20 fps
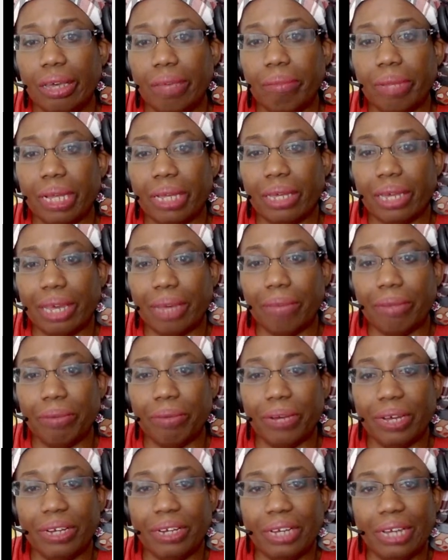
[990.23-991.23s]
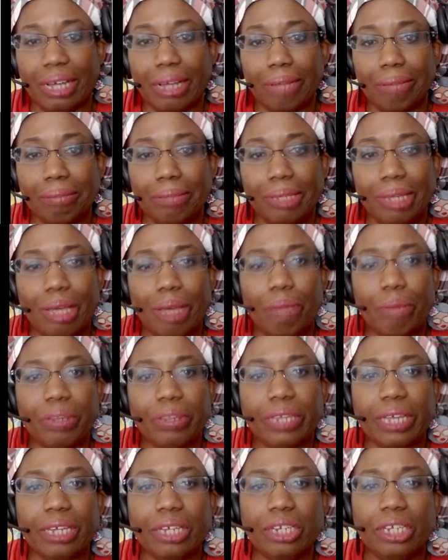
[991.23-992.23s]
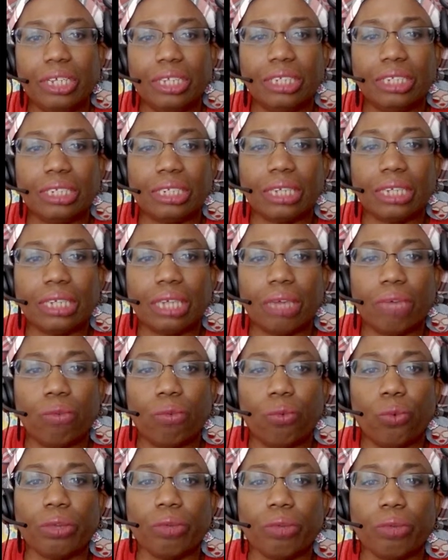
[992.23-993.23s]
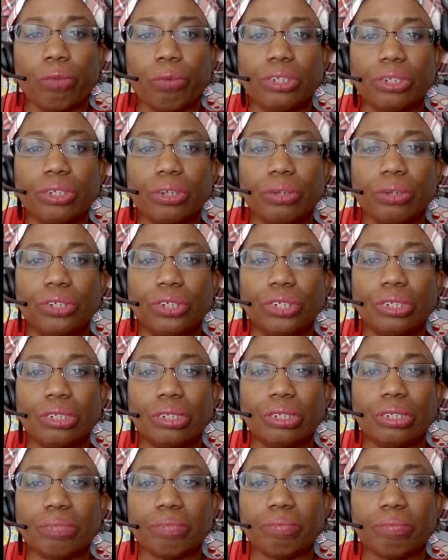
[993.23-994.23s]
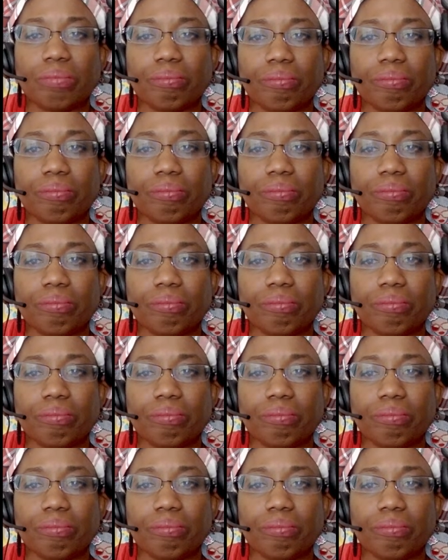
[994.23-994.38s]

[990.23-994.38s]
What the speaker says: in my cabinet right now. But they didn't say what their research is.